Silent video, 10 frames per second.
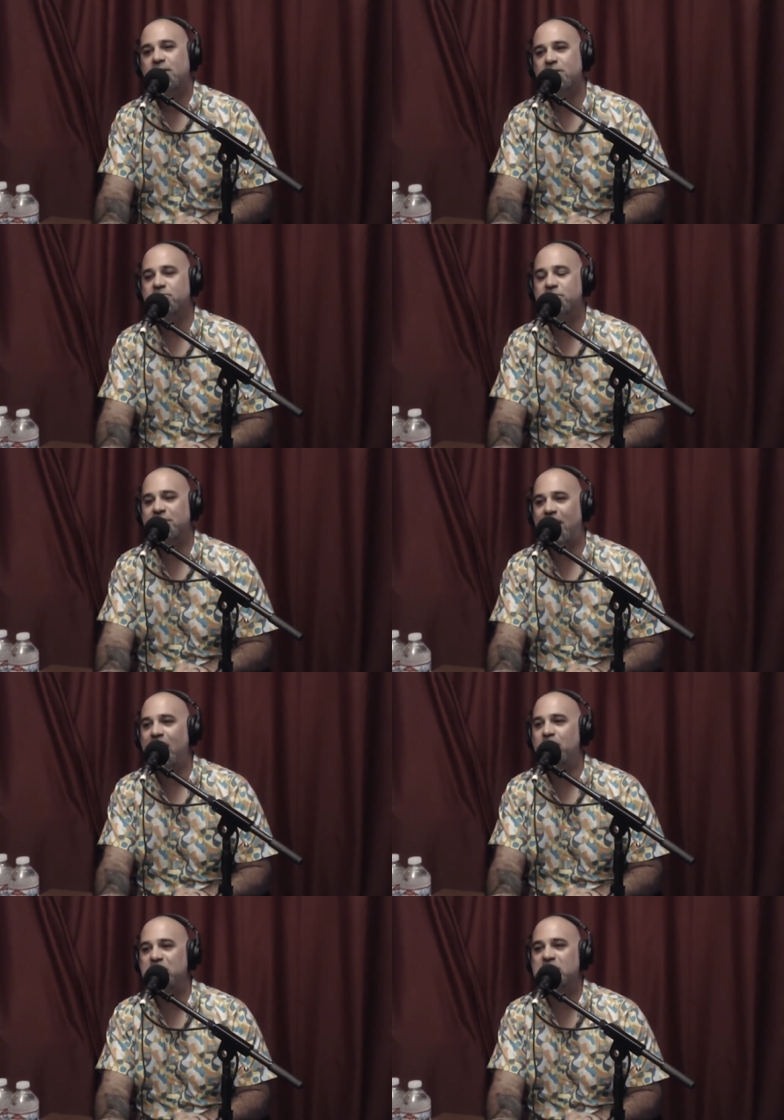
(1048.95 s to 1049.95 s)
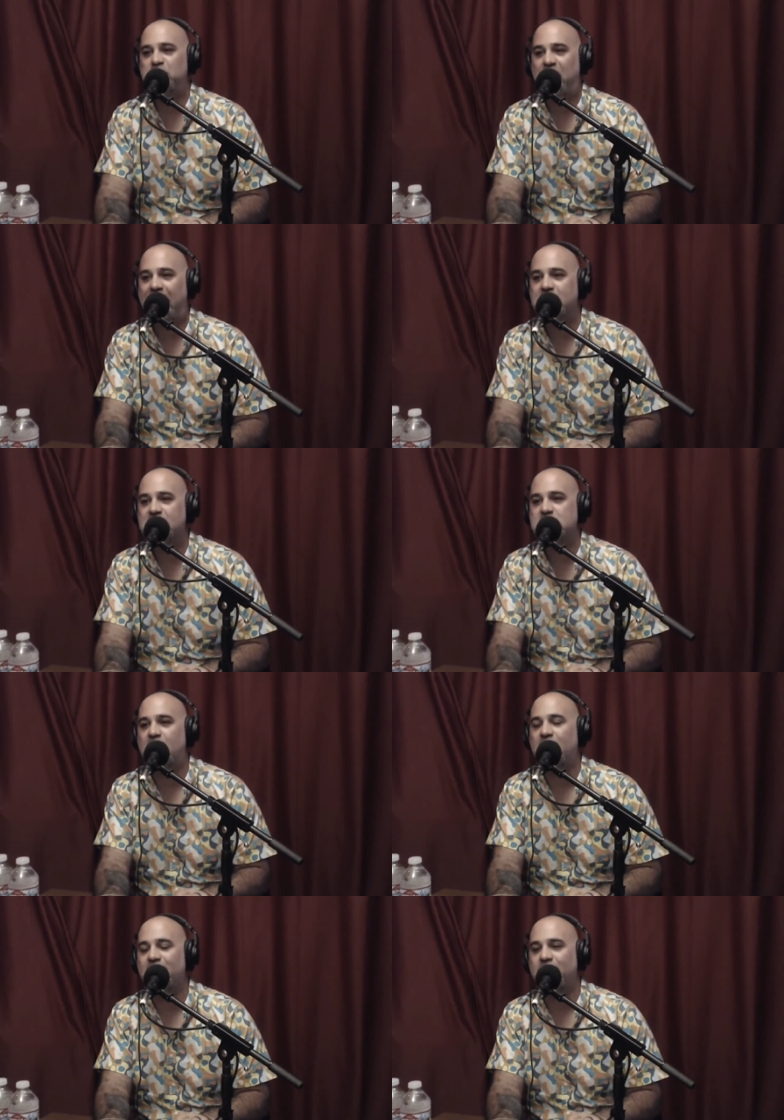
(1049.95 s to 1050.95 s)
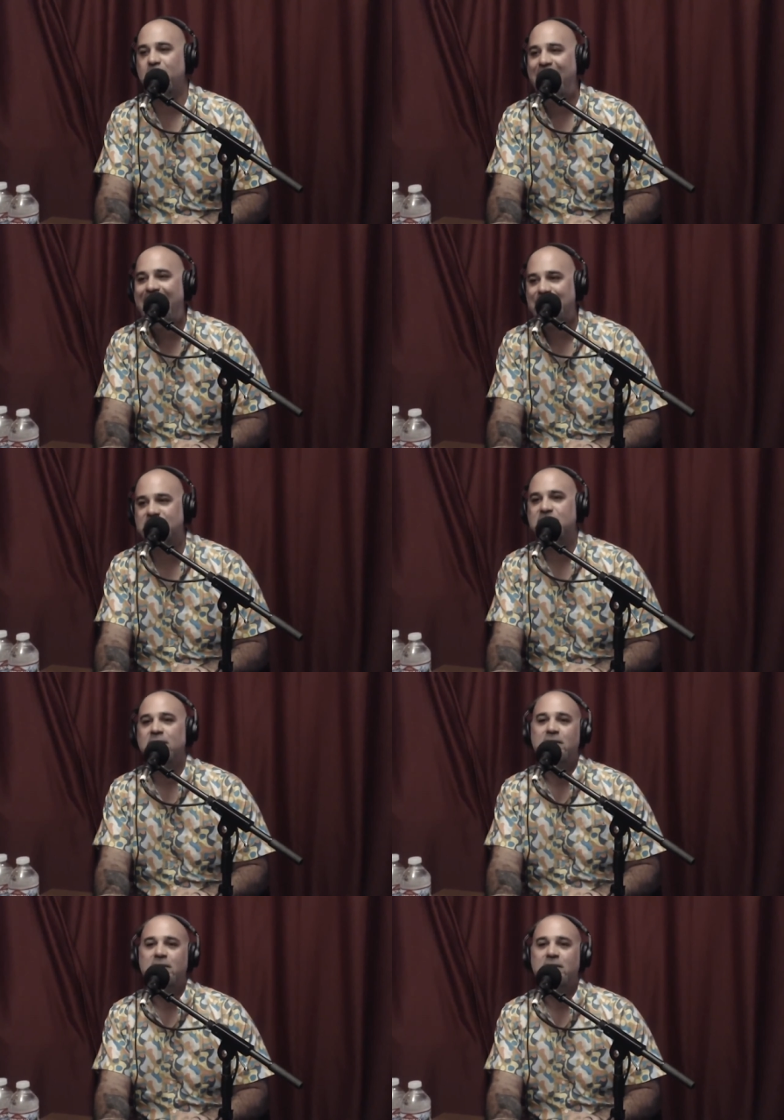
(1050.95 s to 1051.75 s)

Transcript: you just can't be dependent on that